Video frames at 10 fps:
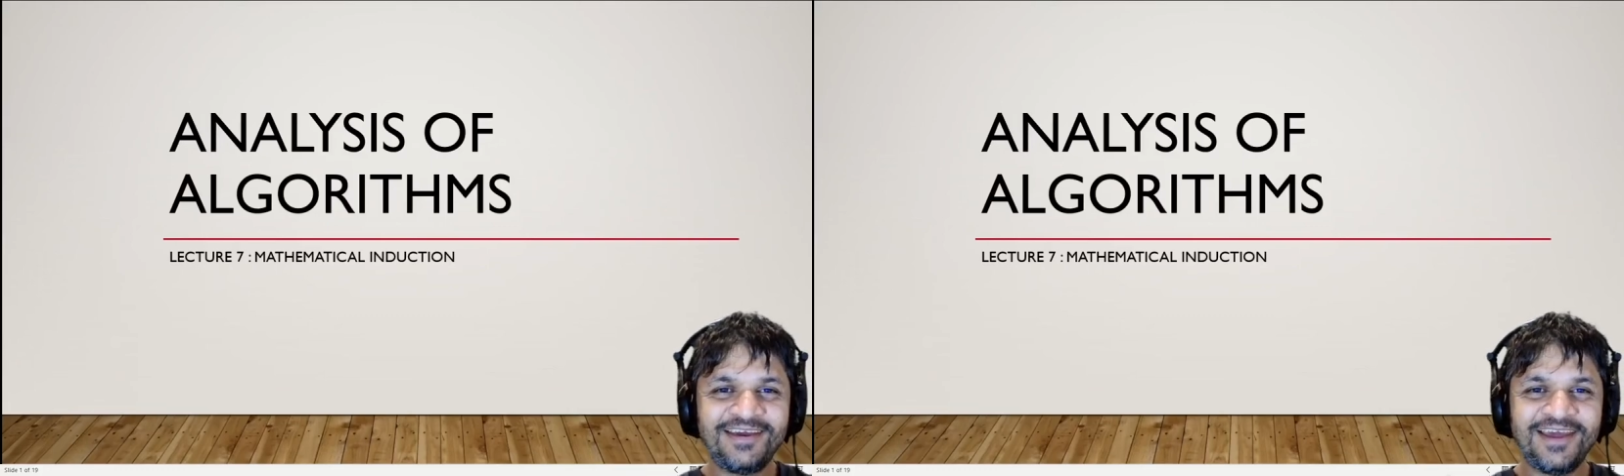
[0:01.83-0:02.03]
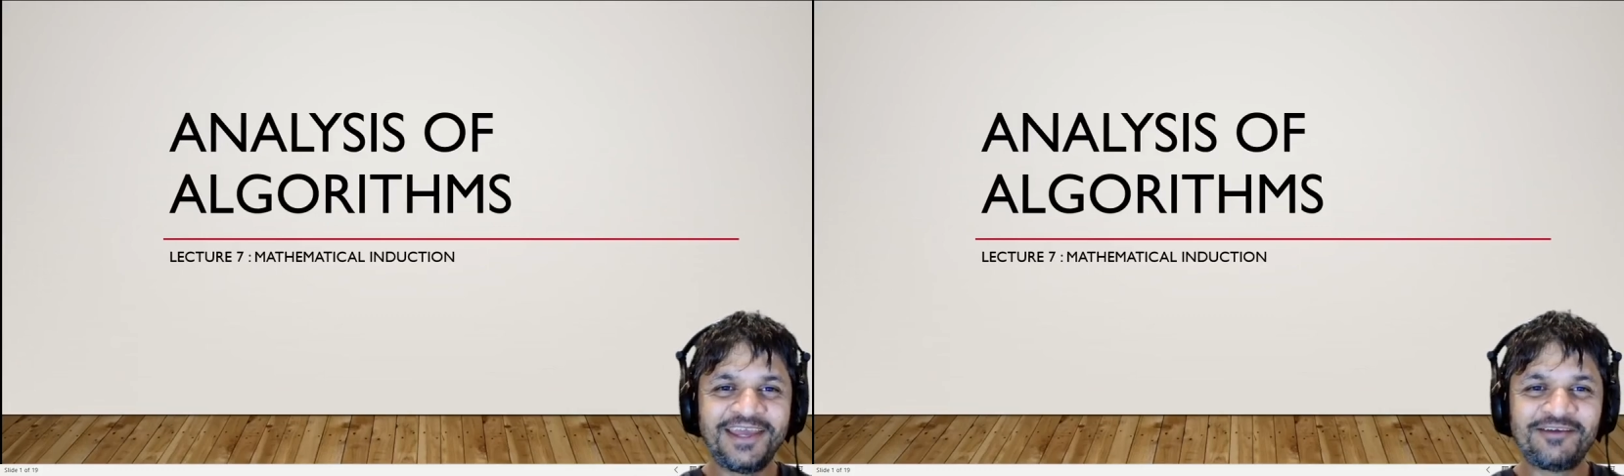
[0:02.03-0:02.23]

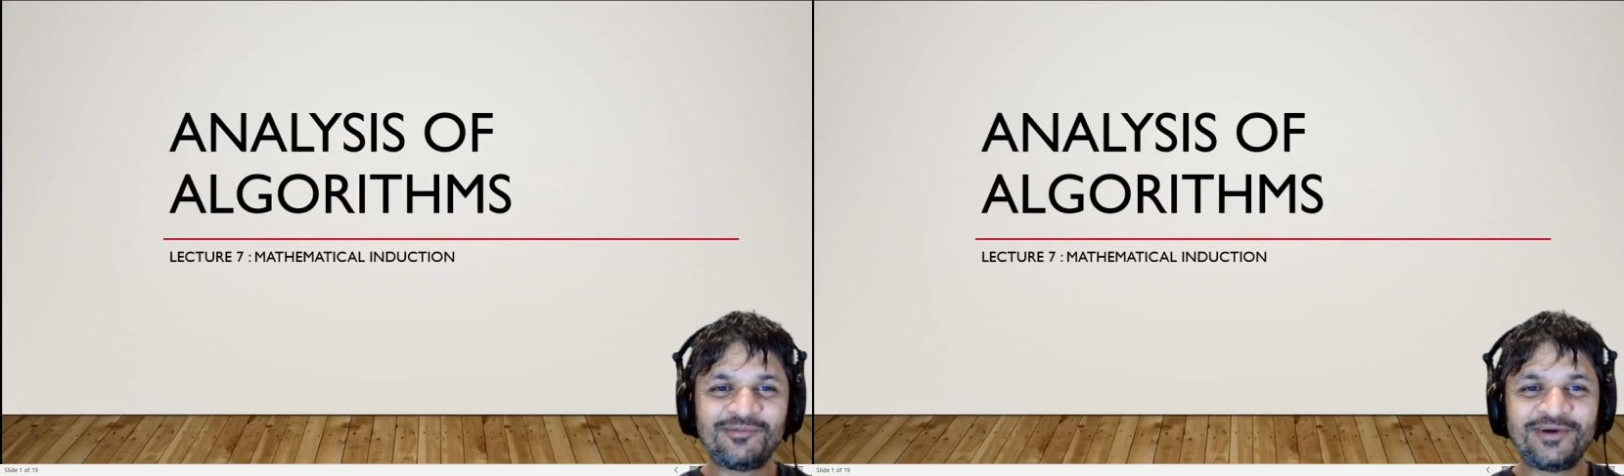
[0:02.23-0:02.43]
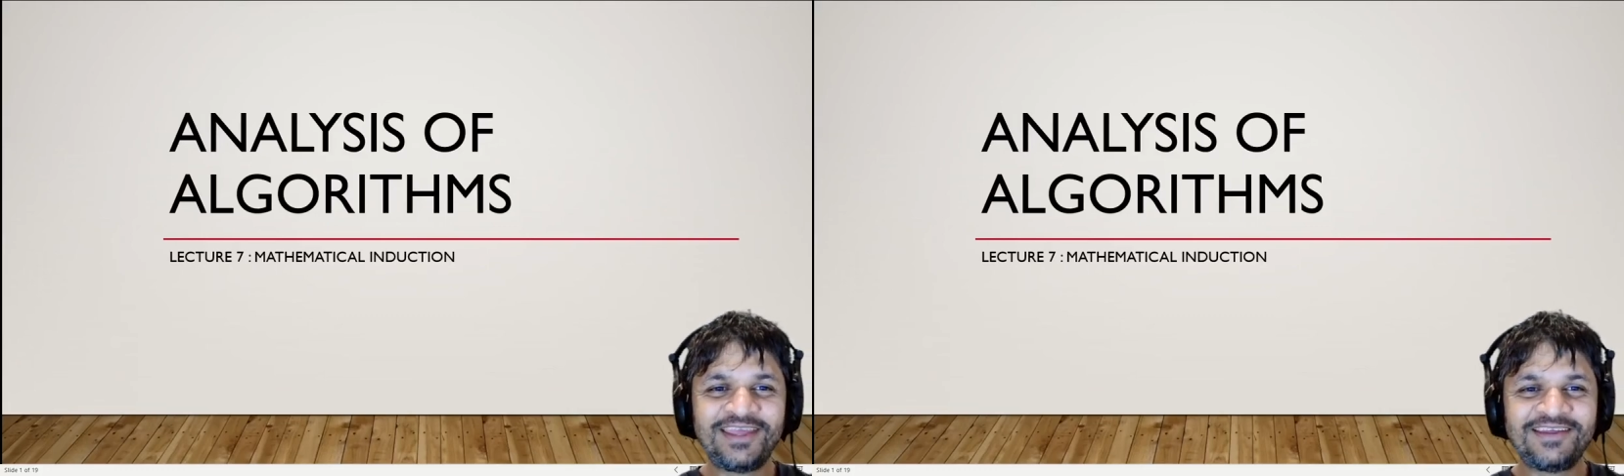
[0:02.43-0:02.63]
Hey
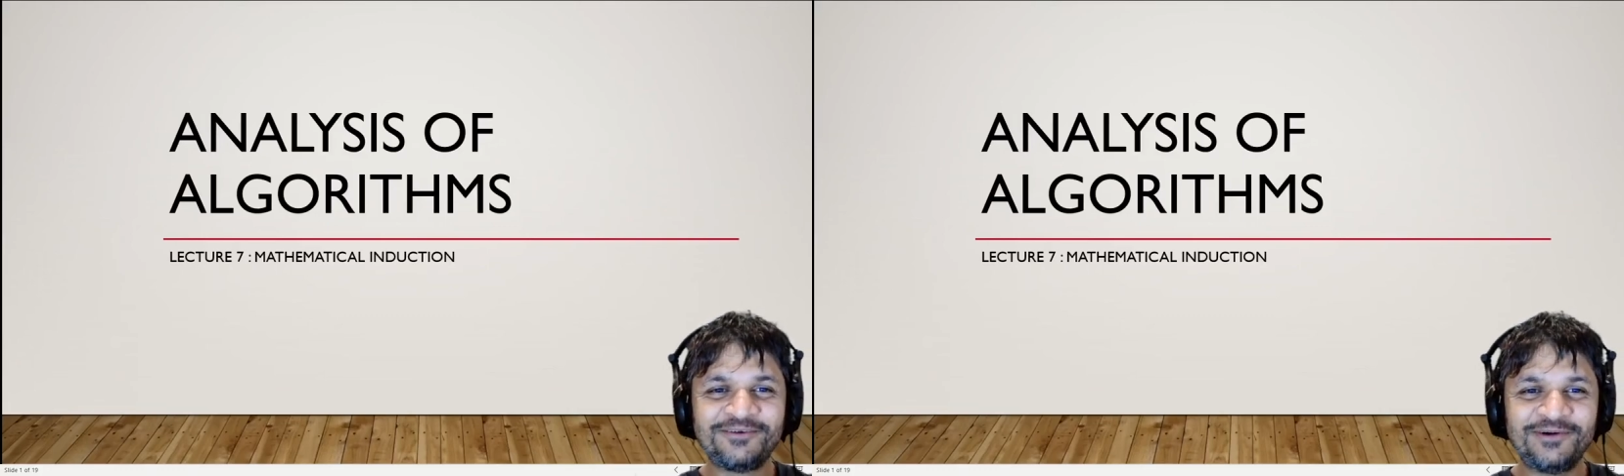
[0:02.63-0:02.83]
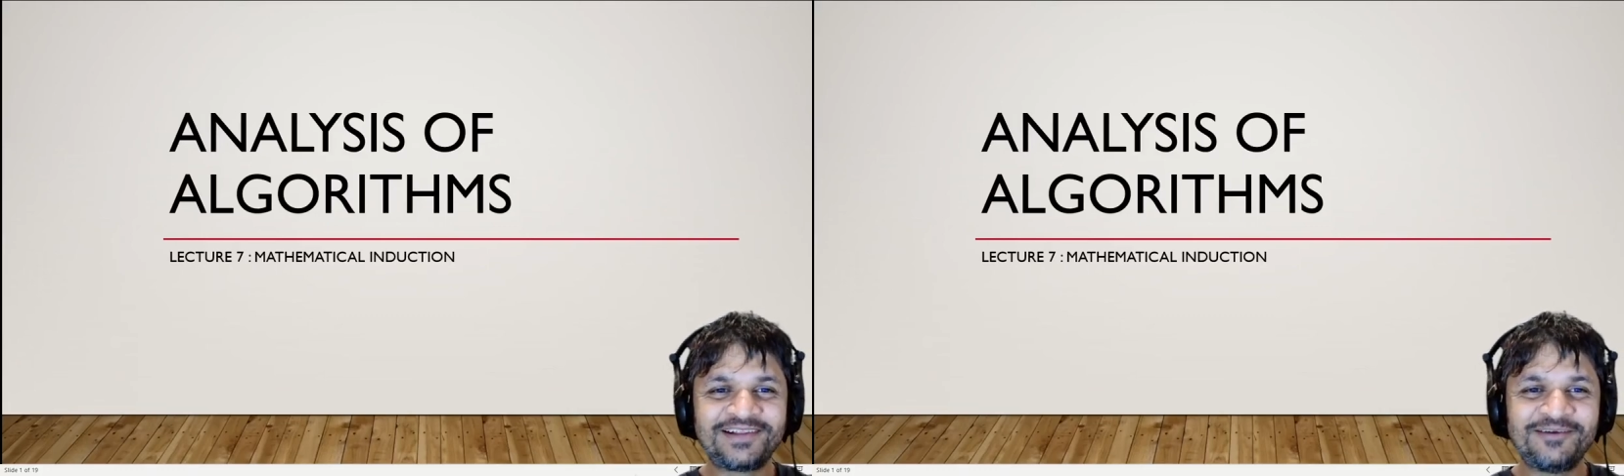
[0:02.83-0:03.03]
everybody,
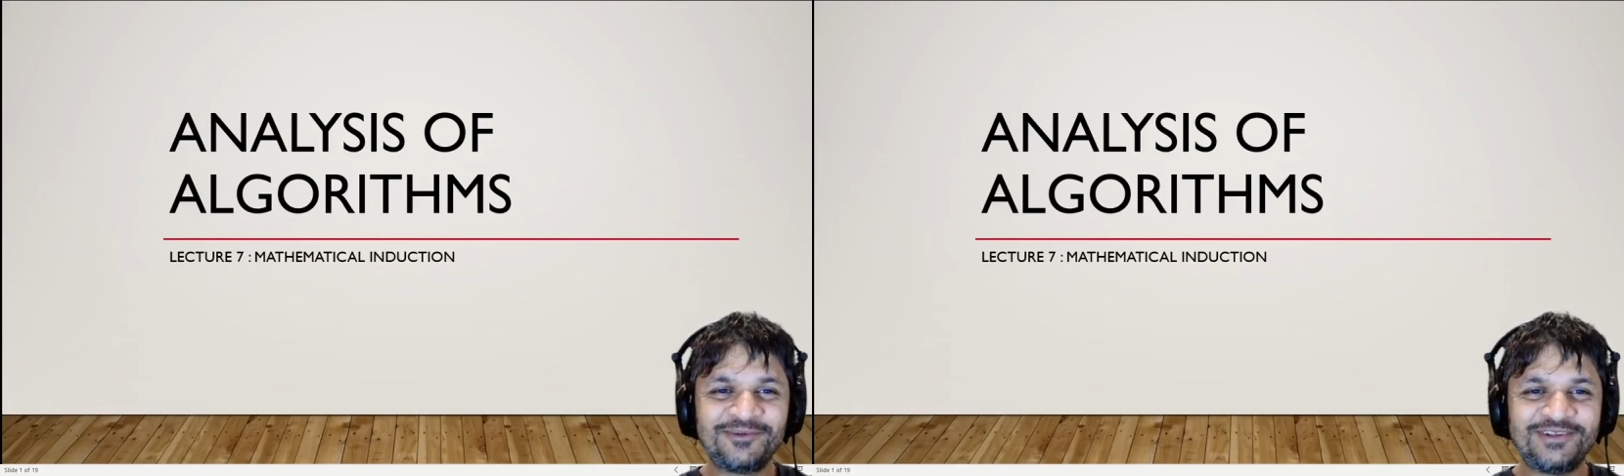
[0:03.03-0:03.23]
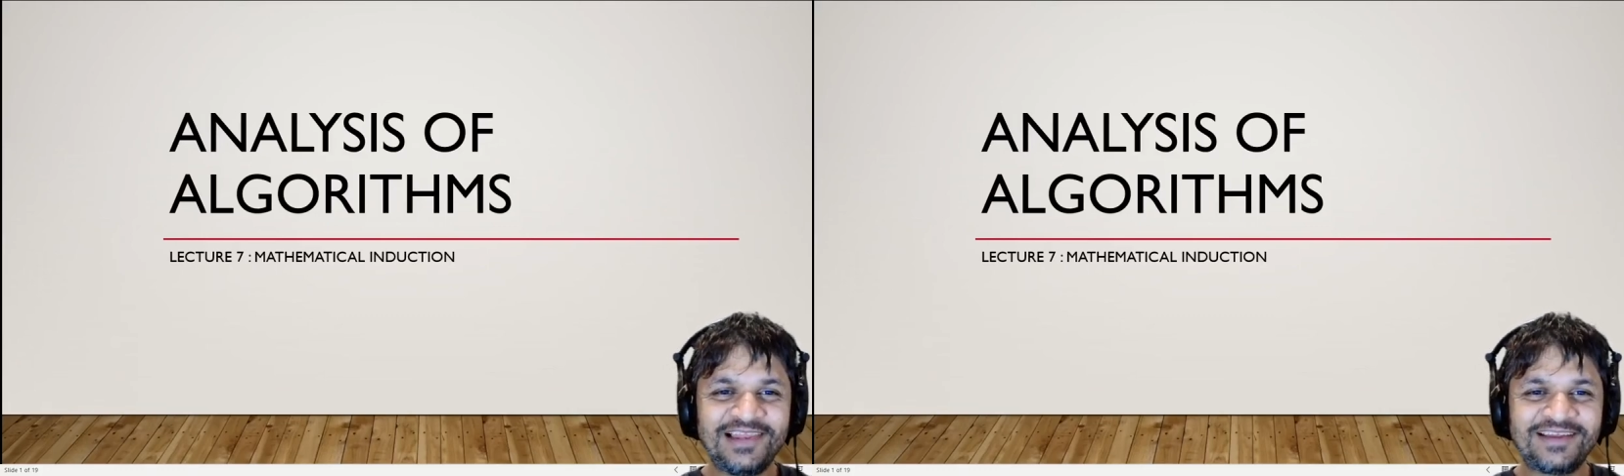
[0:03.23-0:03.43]
welcome
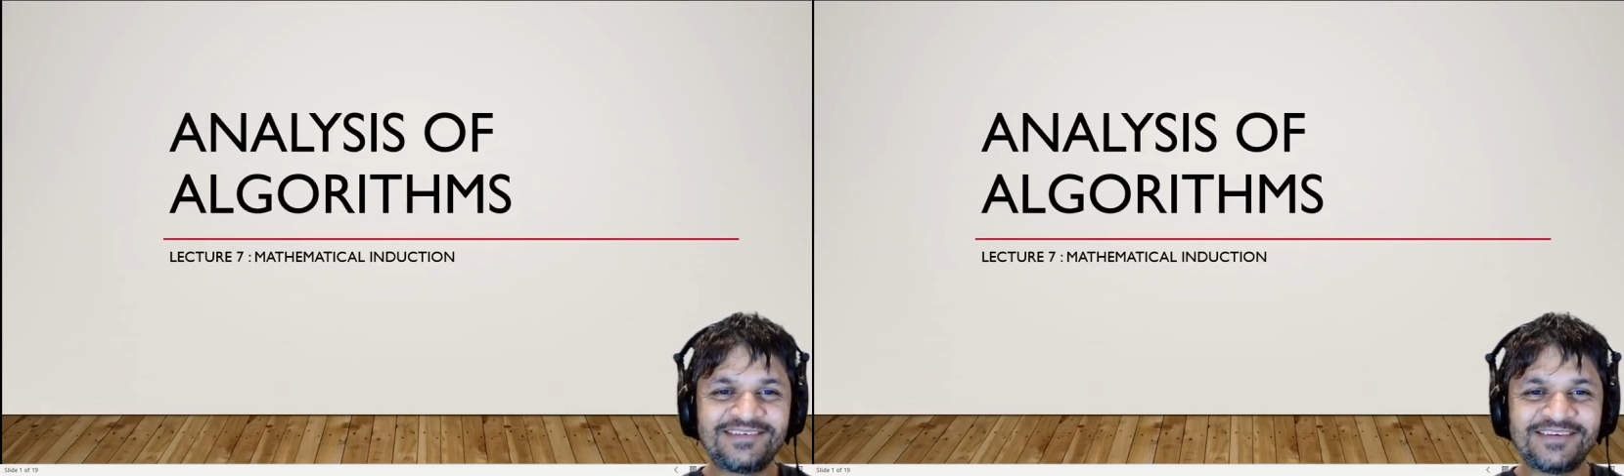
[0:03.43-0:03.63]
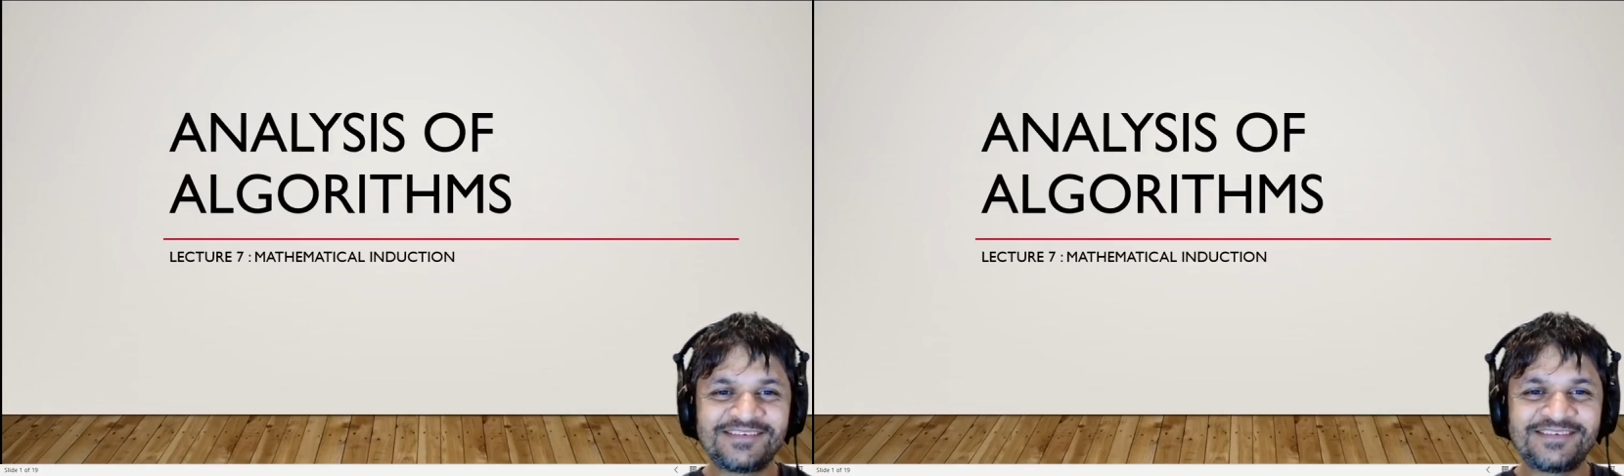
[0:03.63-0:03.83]
to
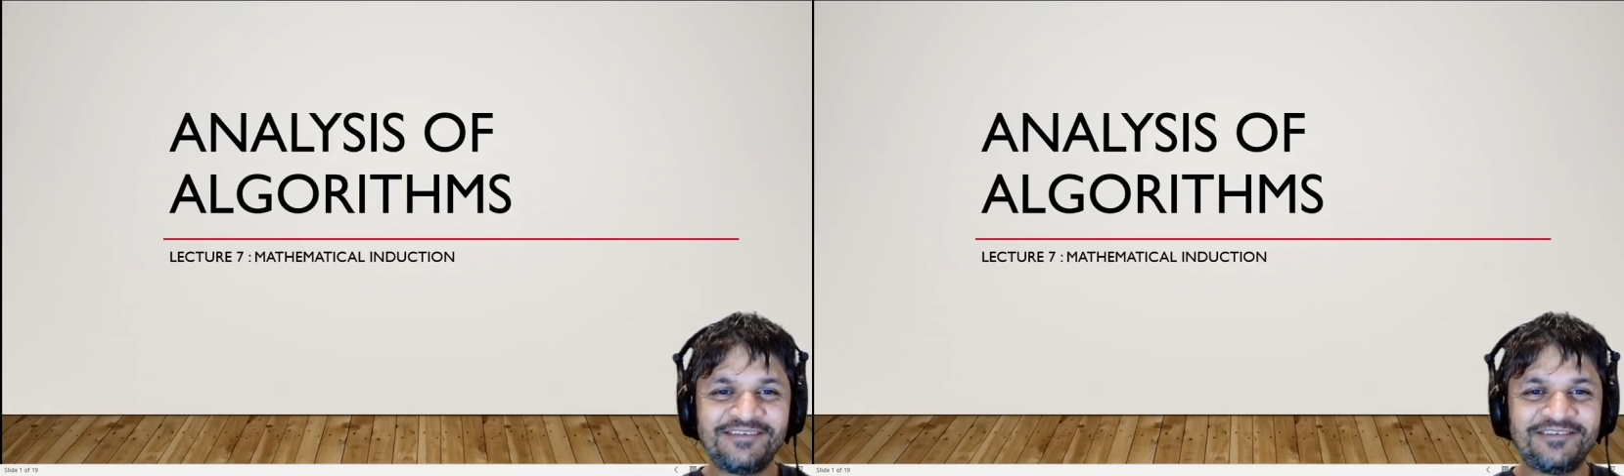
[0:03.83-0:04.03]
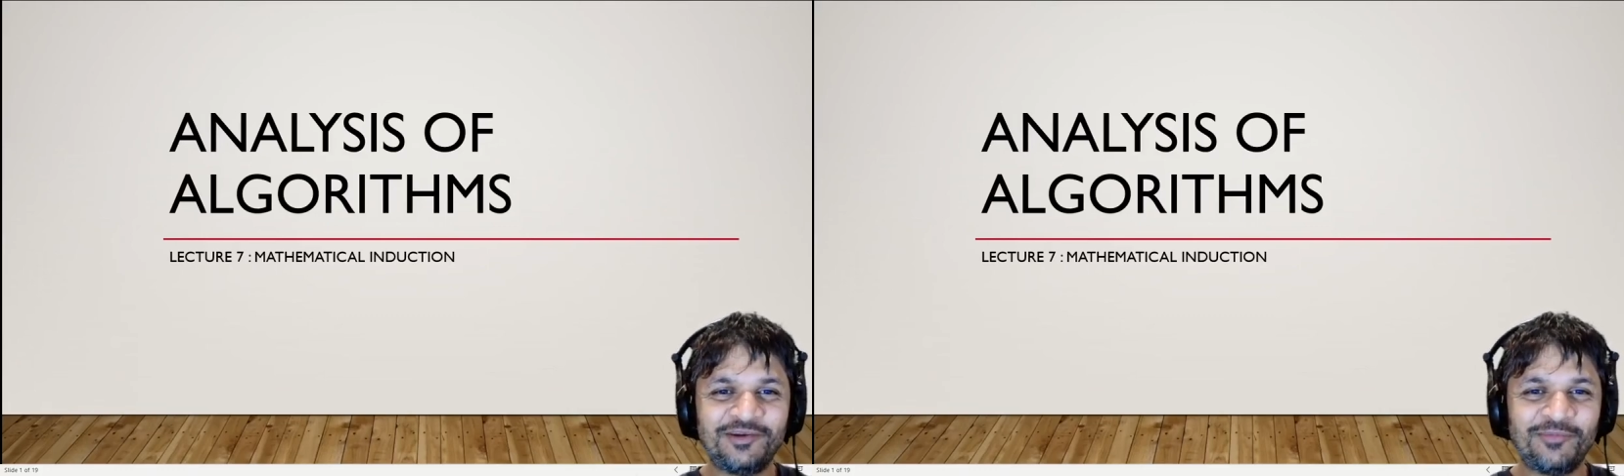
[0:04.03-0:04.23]
Lecture
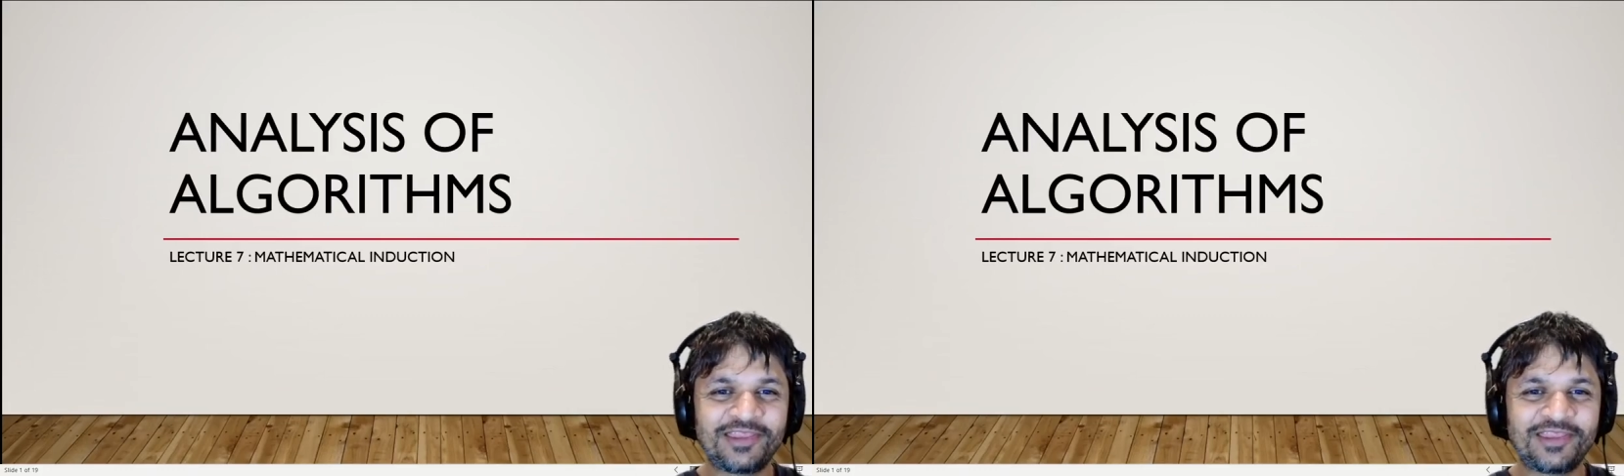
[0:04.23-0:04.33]
7,